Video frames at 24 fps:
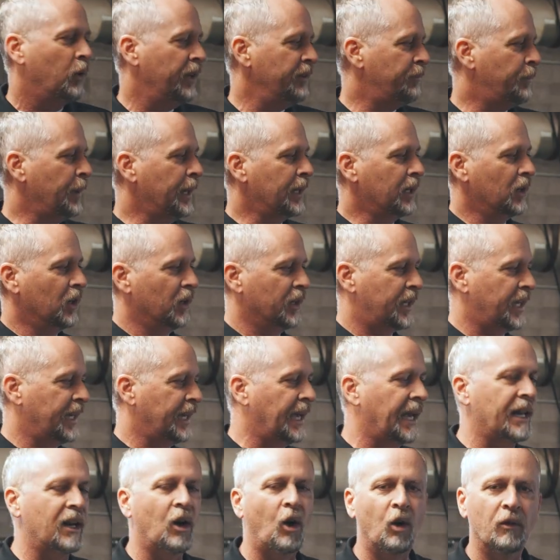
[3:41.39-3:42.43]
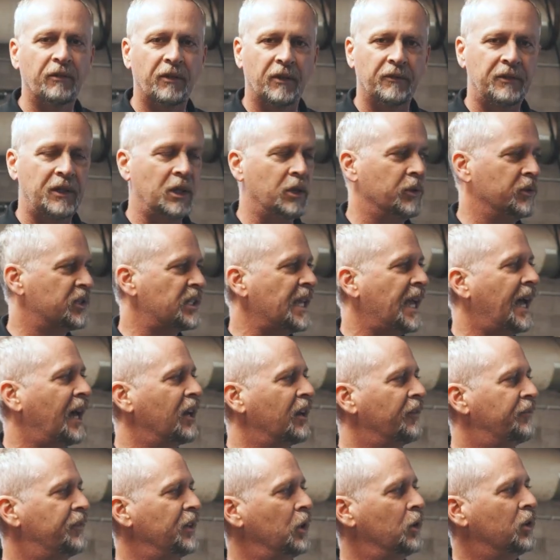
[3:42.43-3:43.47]
we've been looking at overviews, how
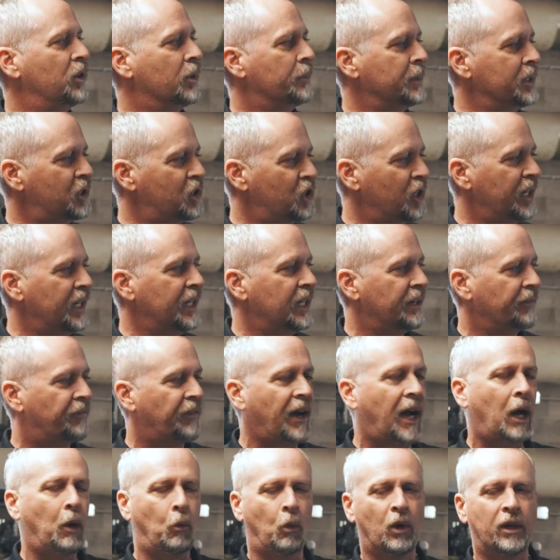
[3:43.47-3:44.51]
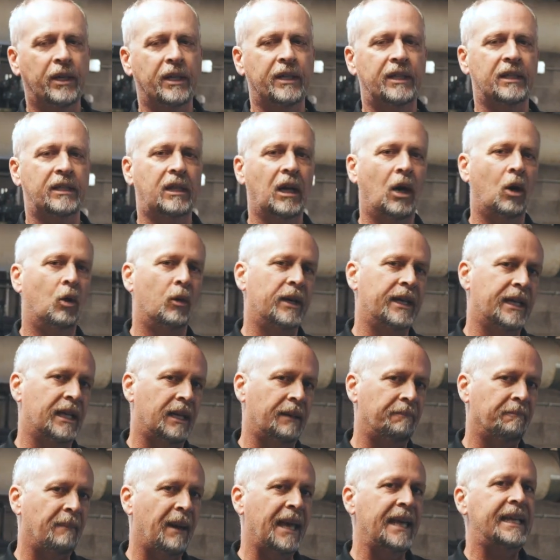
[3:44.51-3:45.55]
to view the machine. If I wanted to go in
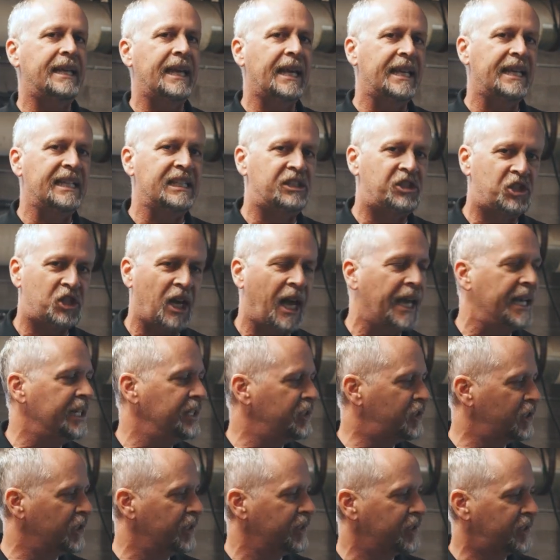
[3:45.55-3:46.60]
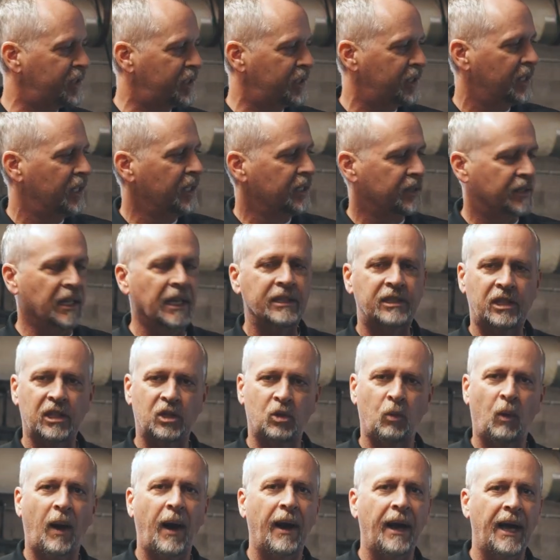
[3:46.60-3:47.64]
and make any changes this
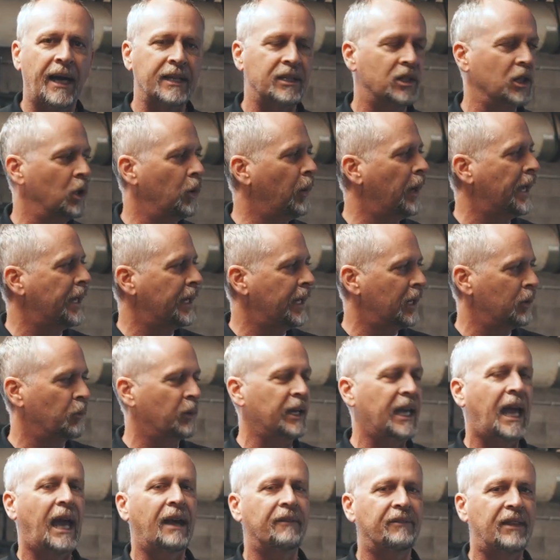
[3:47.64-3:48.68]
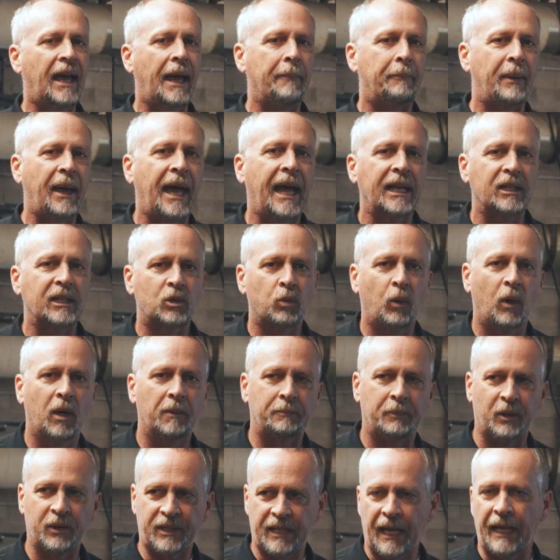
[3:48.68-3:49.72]
is where I do it, and we have that
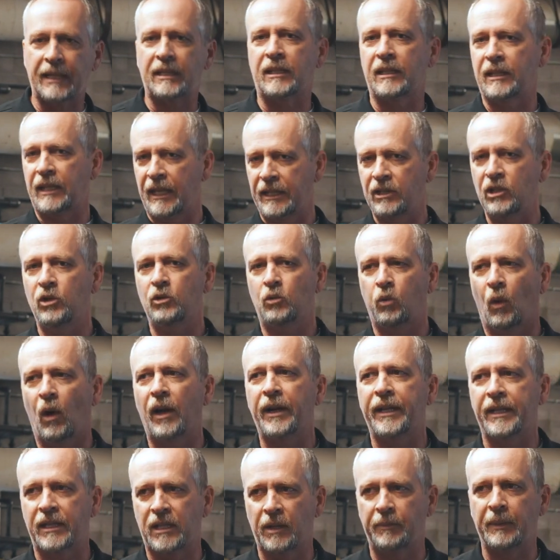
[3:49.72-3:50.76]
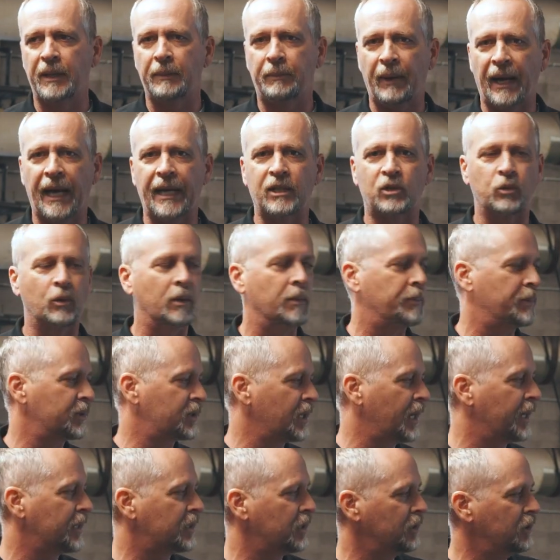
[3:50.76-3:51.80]
password protected, and you'd want it to be password
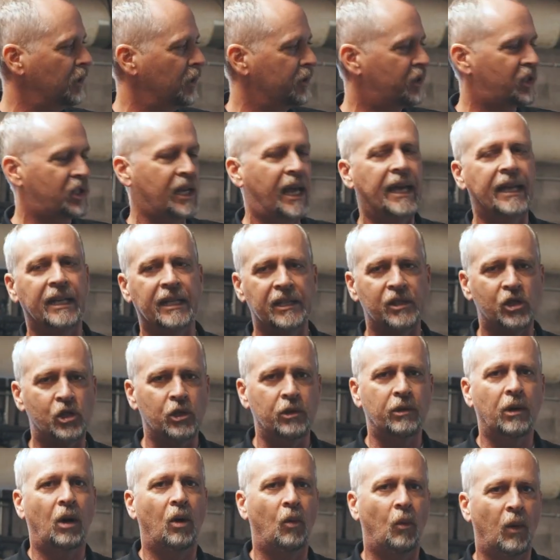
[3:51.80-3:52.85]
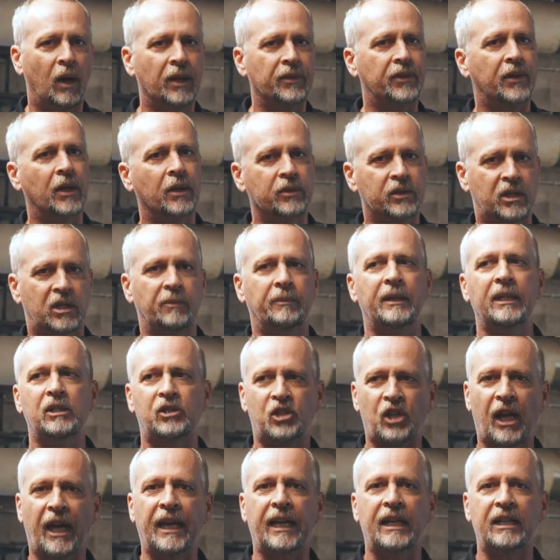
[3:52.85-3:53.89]
protected. Your settings, you don't want those to be
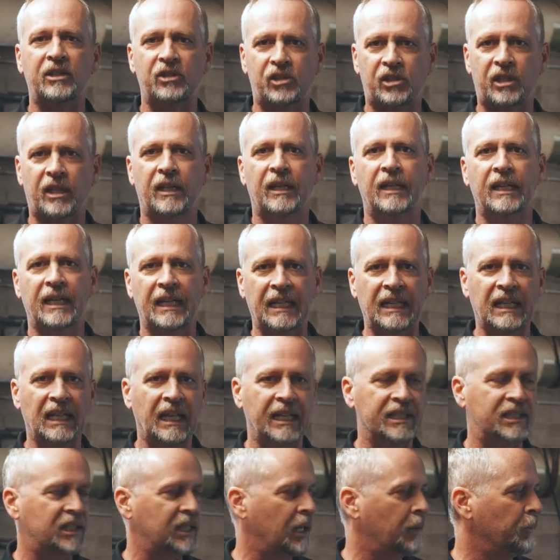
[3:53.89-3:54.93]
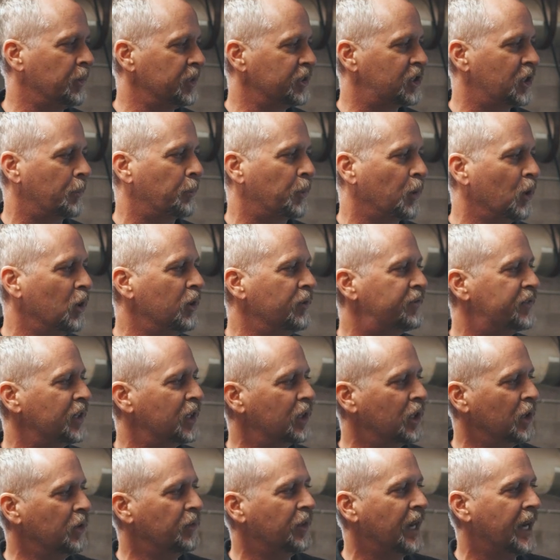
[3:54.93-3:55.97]
changed unless someone's approved to
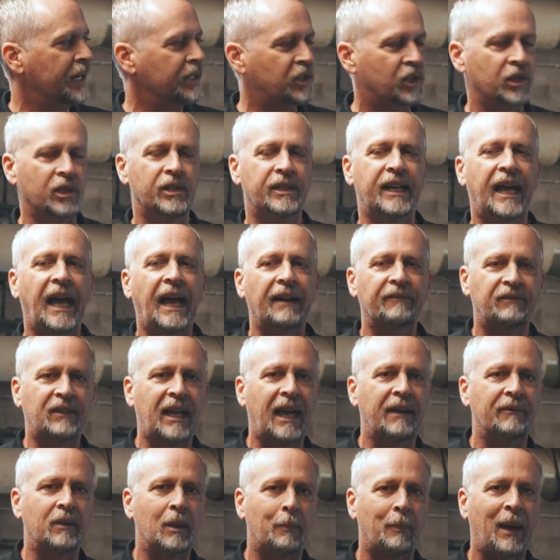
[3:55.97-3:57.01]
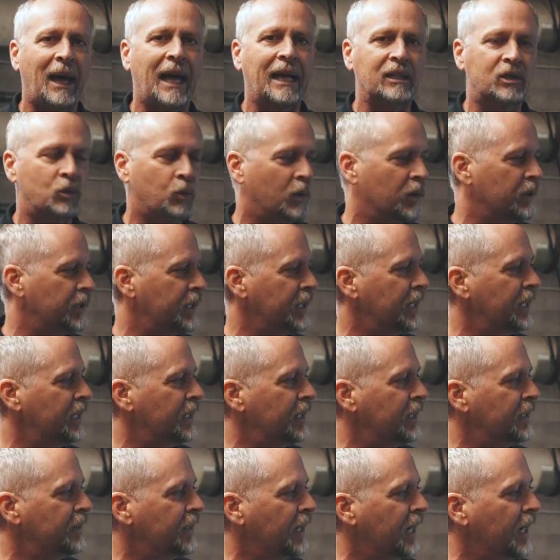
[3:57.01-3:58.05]
do that. So you'd have to have the password to get
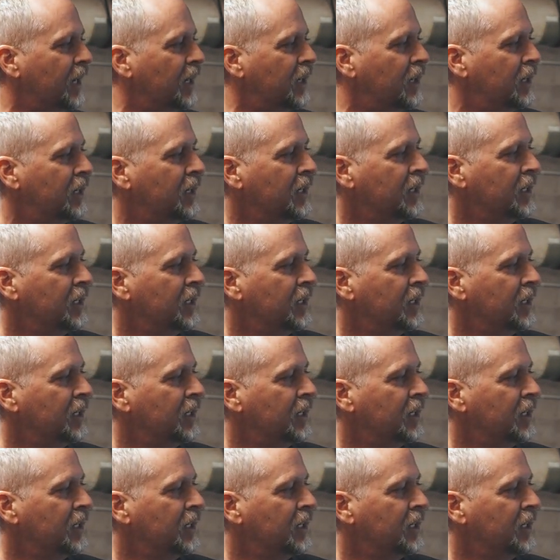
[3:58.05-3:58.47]
in there.